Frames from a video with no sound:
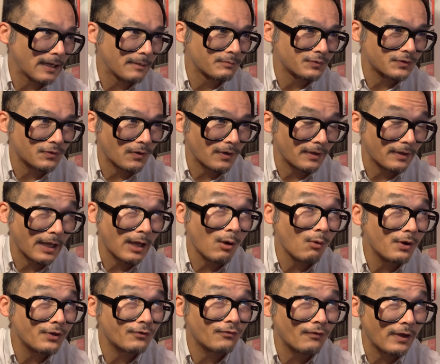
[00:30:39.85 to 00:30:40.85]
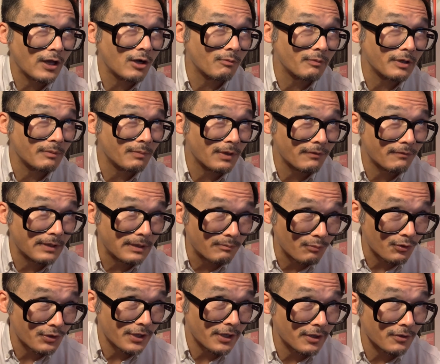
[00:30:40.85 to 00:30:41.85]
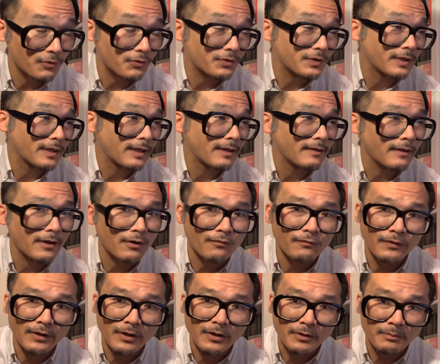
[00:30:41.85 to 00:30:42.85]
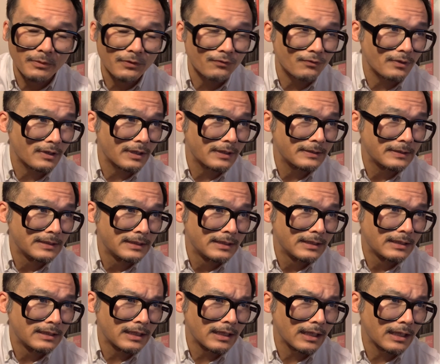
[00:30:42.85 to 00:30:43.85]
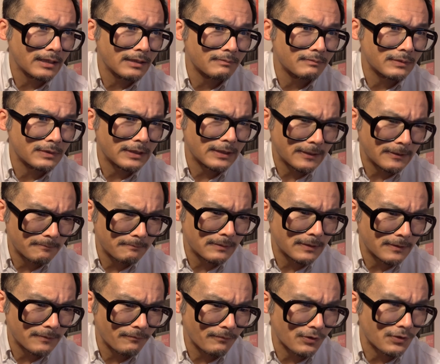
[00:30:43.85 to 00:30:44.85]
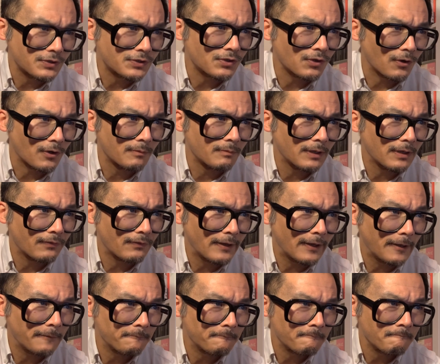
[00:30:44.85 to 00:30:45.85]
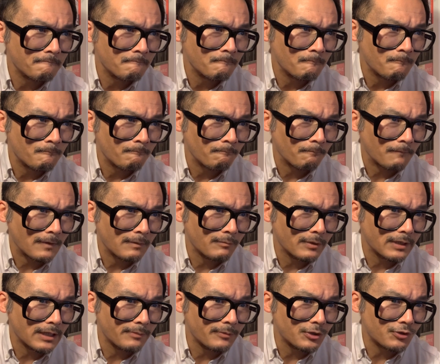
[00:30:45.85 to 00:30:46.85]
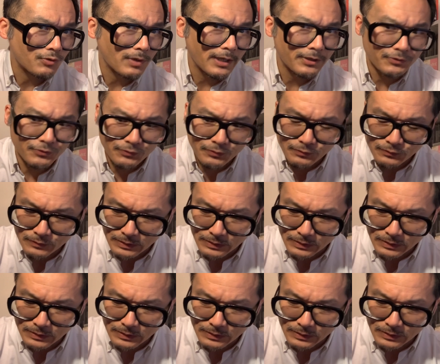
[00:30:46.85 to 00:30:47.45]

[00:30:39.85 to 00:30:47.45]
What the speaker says: I'm sorry. They always fail me, but in particular today, they are failing me. So I'm very sorry about that. But let me try to